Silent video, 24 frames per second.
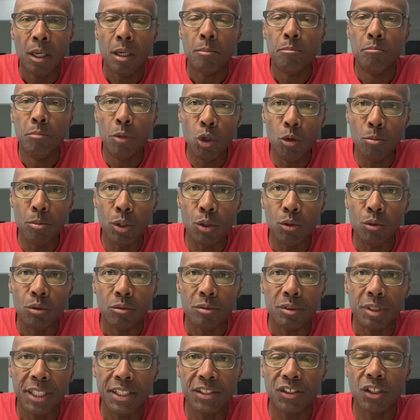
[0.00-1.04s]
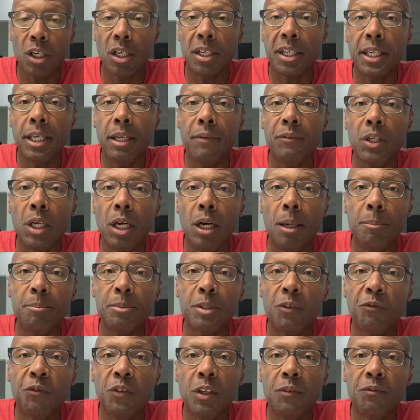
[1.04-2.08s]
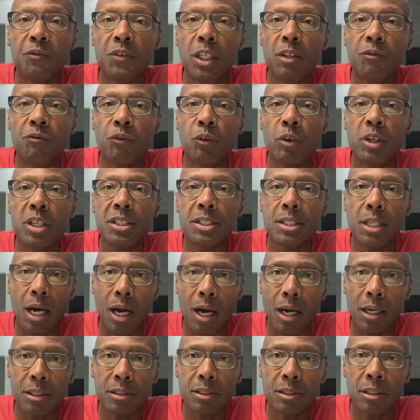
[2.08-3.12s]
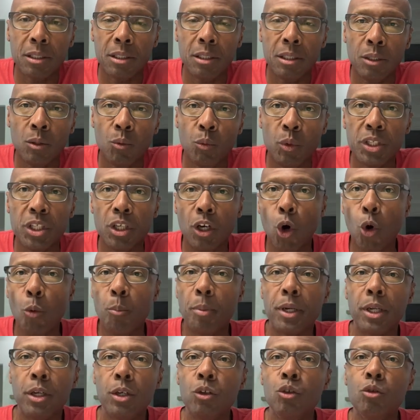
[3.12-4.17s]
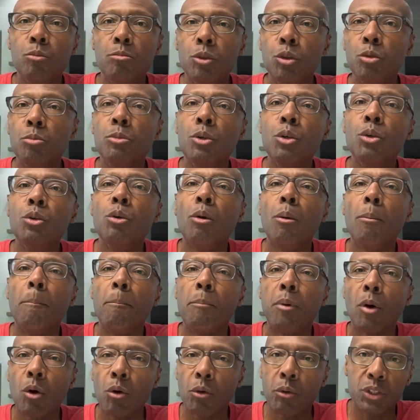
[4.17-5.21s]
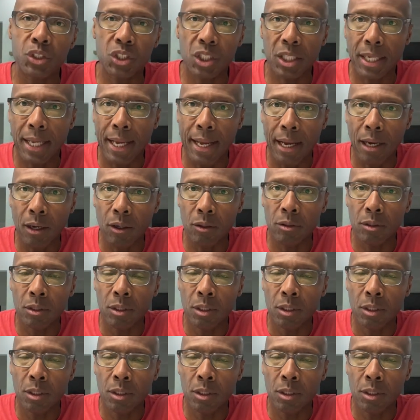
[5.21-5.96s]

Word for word: Moomoo is going to give you up to 15 free stocks when you open a new Moomoo brokerage account.